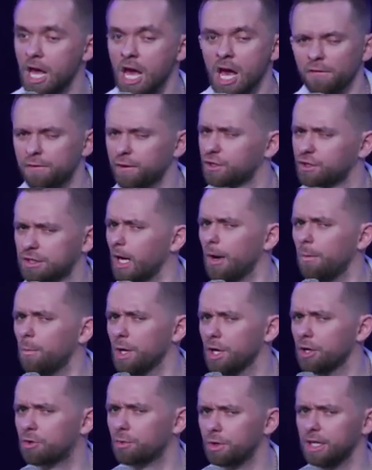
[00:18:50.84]
For some
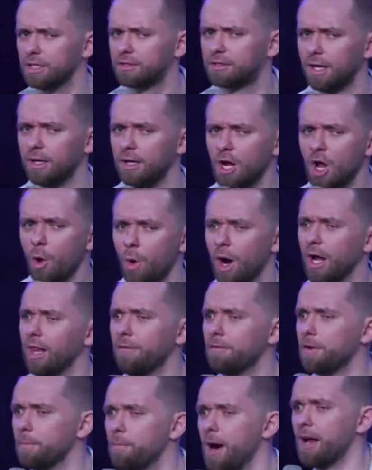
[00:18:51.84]
weird reason, while
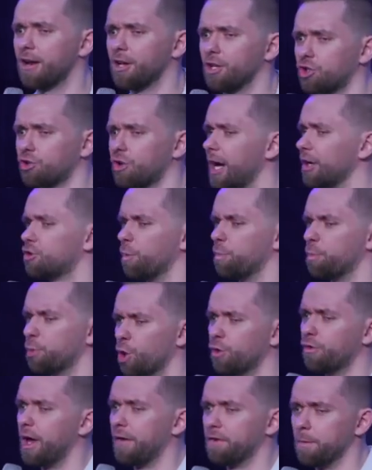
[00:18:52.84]
everybody is trying to
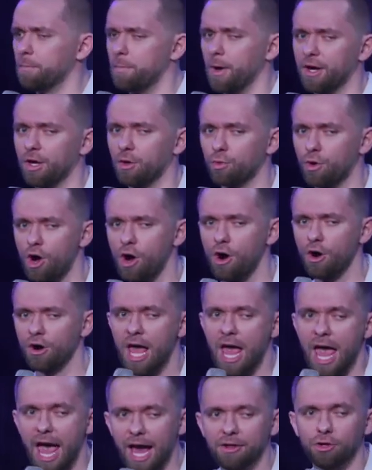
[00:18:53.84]
prove everybody wrong
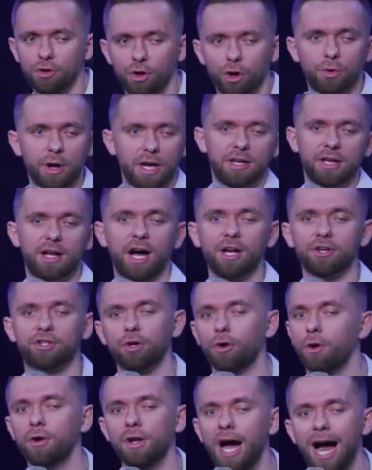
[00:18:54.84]
and you already got
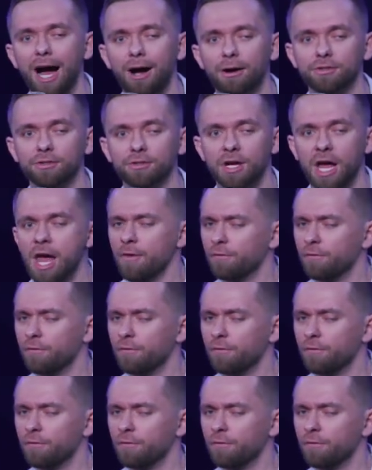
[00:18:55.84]
your own house.